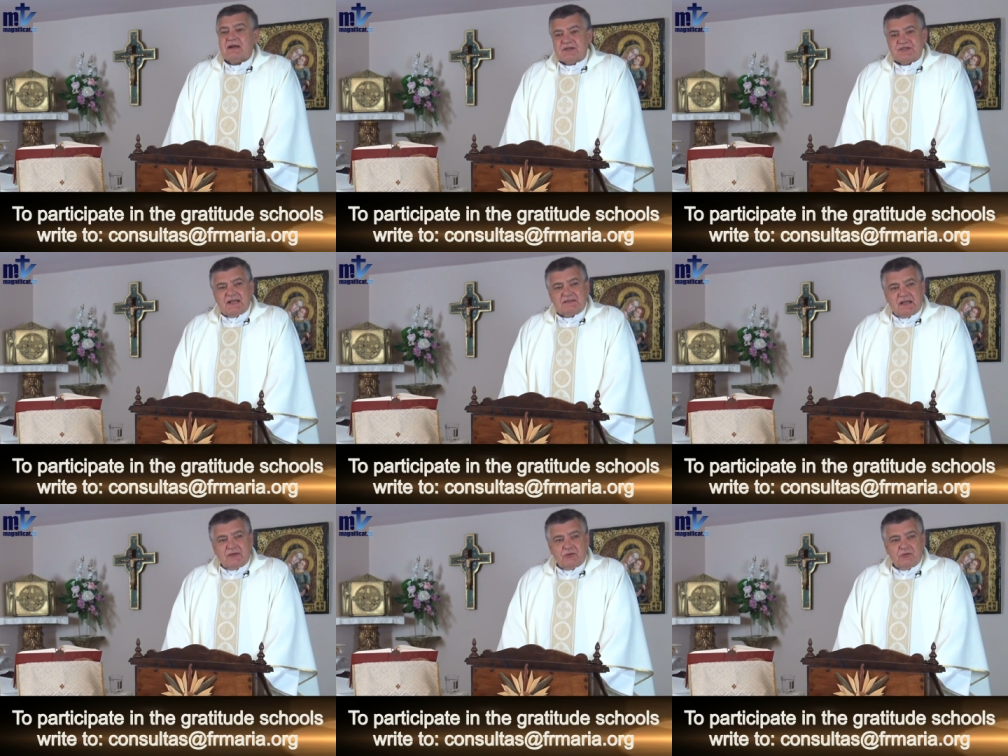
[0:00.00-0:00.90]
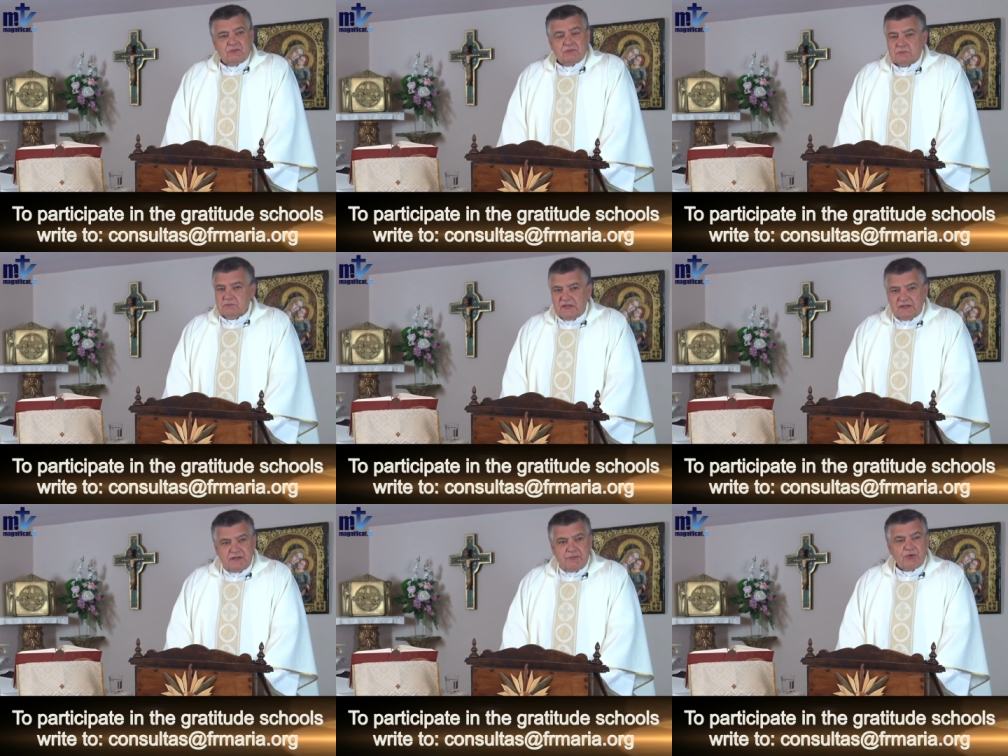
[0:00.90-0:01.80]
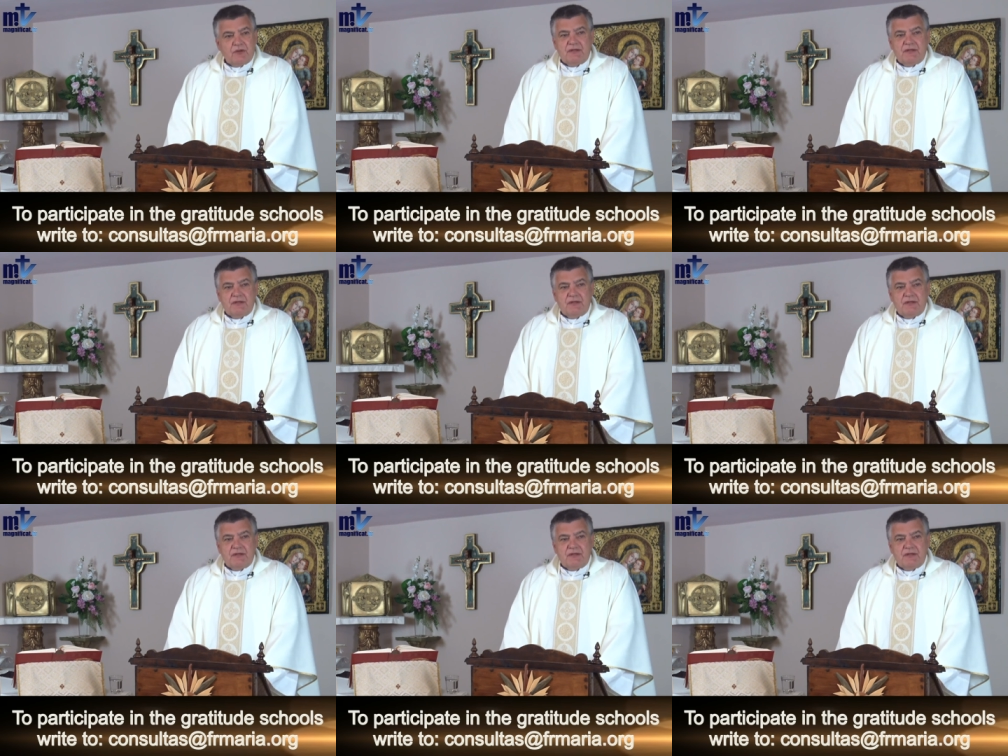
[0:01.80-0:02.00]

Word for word: from the kind of life she led,